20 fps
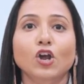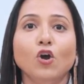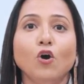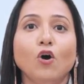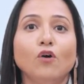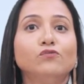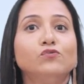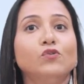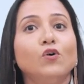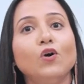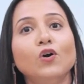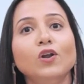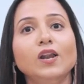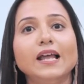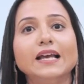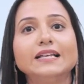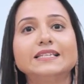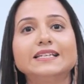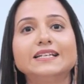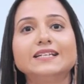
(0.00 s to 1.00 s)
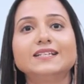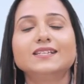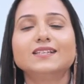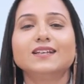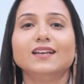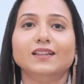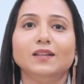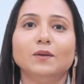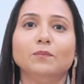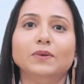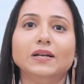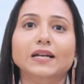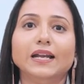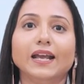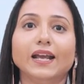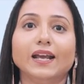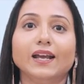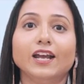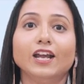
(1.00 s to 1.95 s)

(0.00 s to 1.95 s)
of all assets in the building,